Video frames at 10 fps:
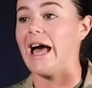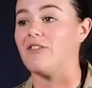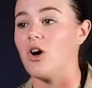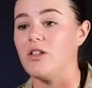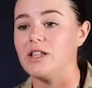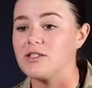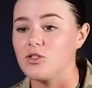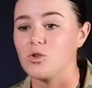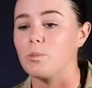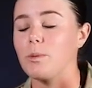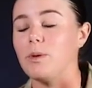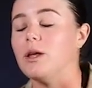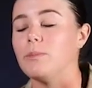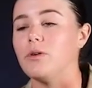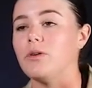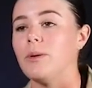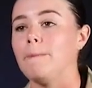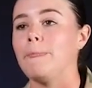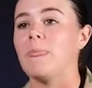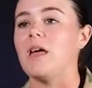have all these group of people
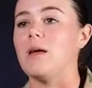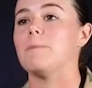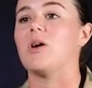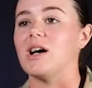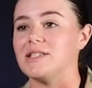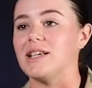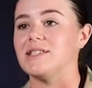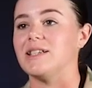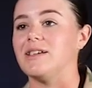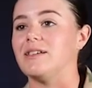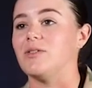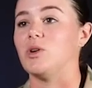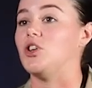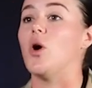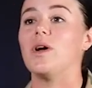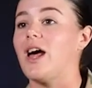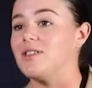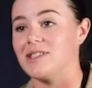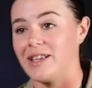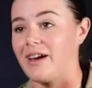in processing with no one
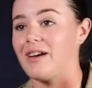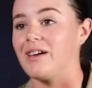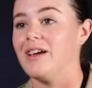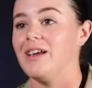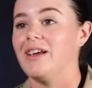else there.